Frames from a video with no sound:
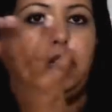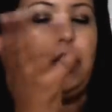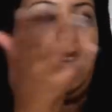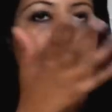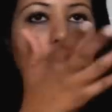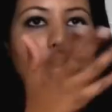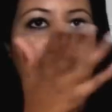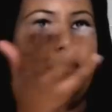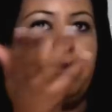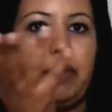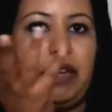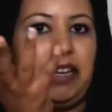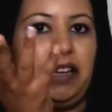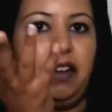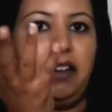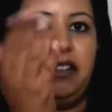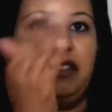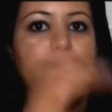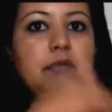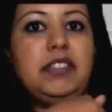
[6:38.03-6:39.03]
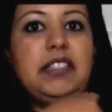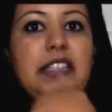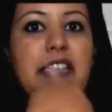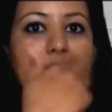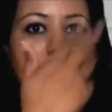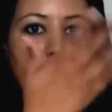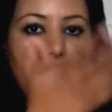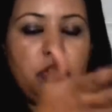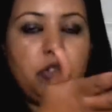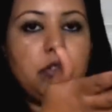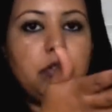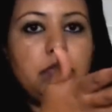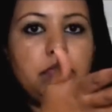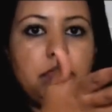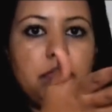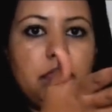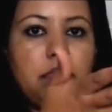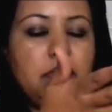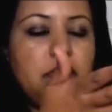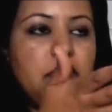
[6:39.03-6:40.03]
however many items to get to your
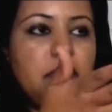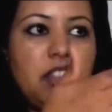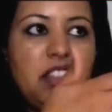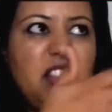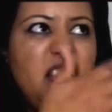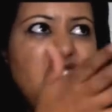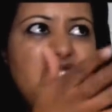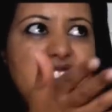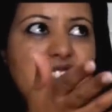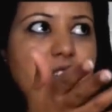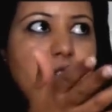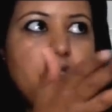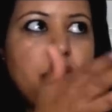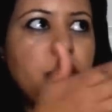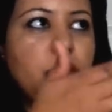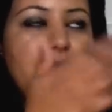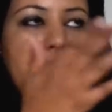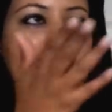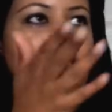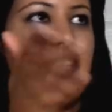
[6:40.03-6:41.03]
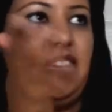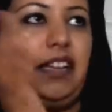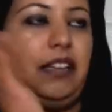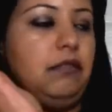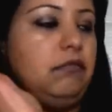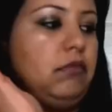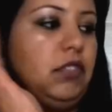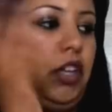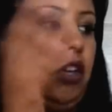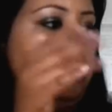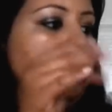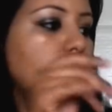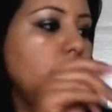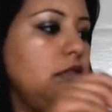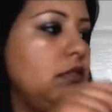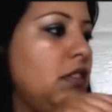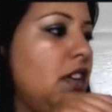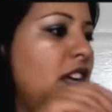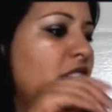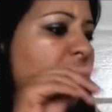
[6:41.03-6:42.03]
30 or 28
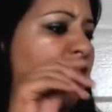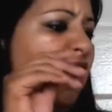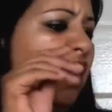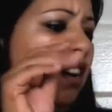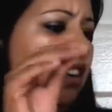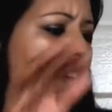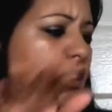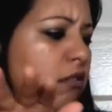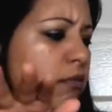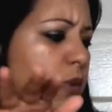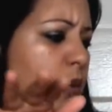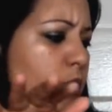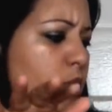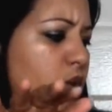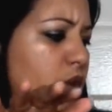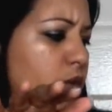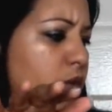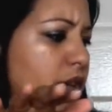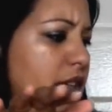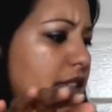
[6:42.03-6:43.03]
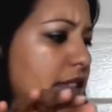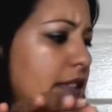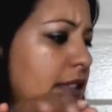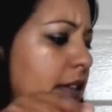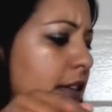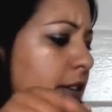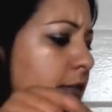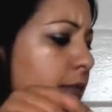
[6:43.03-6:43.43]
total. Can't remember what it was.